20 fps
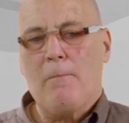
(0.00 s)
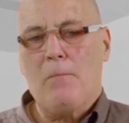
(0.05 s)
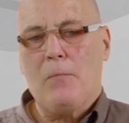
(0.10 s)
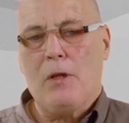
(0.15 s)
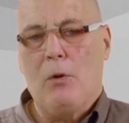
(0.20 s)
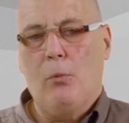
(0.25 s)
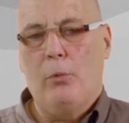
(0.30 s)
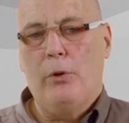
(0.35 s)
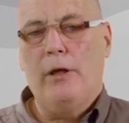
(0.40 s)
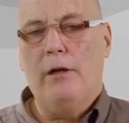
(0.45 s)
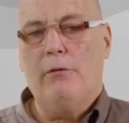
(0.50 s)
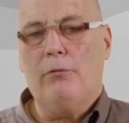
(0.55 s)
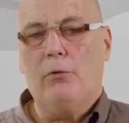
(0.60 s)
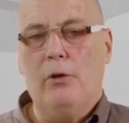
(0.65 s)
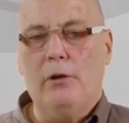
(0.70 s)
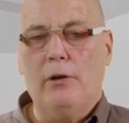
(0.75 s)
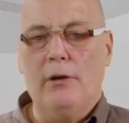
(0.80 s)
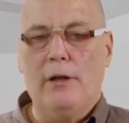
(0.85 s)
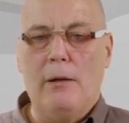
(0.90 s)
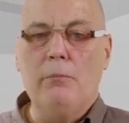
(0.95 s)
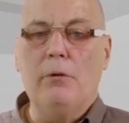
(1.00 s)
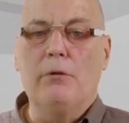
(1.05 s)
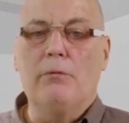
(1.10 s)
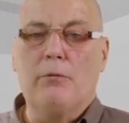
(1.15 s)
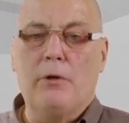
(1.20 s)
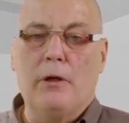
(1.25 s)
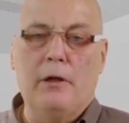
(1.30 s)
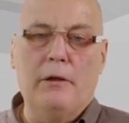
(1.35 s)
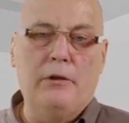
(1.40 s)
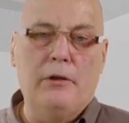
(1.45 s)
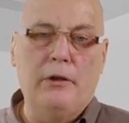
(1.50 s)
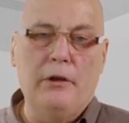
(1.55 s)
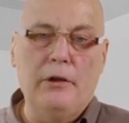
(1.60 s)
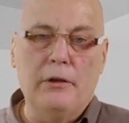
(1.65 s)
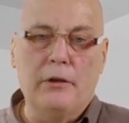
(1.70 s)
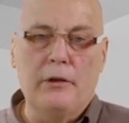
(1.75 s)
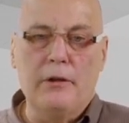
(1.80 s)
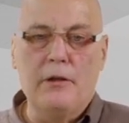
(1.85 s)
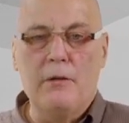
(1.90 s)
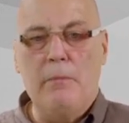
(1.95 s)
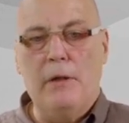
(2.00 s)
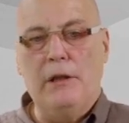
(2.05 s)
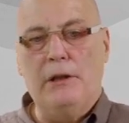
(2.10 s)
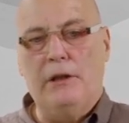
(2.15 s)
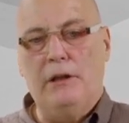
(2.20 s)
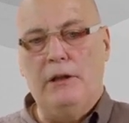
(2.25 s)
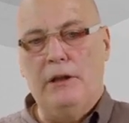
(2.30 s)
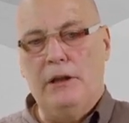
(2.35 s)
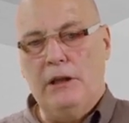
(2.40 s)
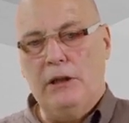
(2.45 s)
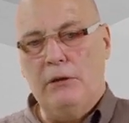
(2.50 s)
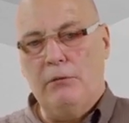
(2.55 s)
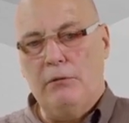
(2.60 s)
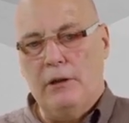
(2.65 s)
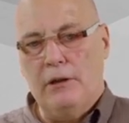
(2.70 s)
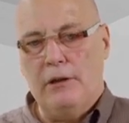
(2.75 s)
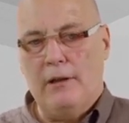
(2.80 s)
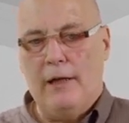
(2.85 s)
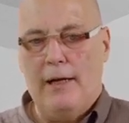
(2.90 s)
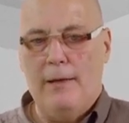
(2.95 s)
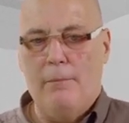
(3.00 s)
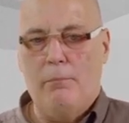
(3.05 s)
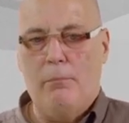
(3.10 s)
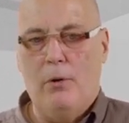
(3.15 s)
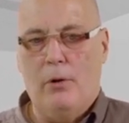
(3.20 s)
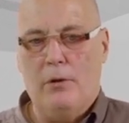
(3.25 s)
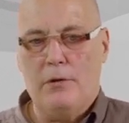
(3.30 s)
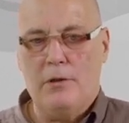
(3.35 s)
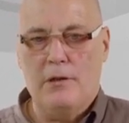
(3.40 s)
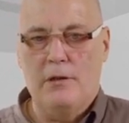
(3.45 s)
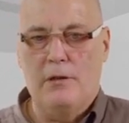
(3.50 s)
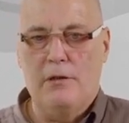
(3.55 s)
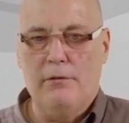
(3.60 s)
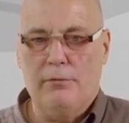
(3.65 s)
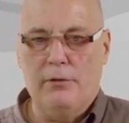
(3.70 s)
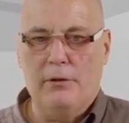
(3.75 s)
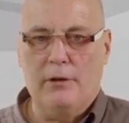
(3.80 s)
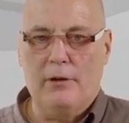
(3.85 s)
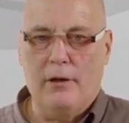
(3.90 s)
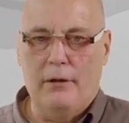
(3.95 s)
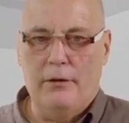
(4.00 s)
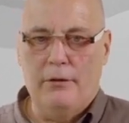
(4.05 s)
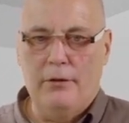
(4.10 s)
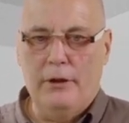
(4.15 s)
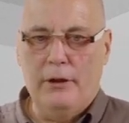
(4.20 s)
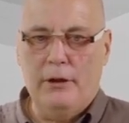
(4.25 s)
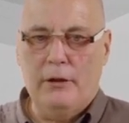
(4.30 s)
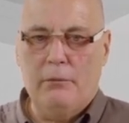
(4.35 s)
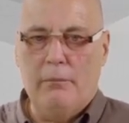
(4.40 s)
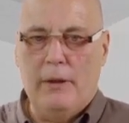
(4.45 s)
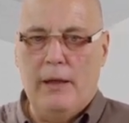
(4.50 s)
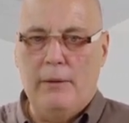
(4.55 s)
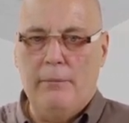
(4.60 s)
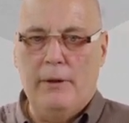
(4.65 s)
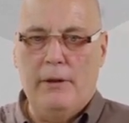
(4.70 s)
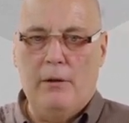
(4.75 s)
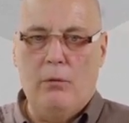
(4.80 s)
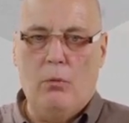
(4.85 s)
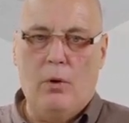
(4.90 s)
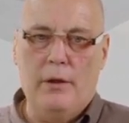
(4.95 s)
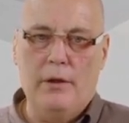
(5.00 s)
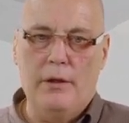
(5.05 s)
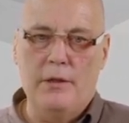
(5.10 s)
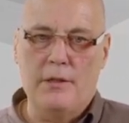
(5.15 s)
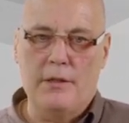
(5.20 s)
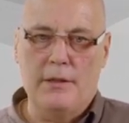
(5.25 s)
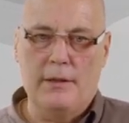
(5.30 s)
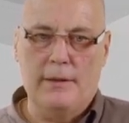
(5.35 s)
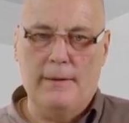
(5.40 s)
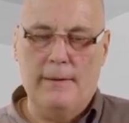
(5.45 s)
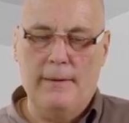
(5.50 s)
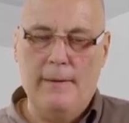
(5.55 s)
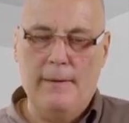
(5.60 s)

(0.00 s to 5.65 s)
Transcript: We have got a number of criteria. You can imagine each of these color blocks is different criteria. Maybe the one is a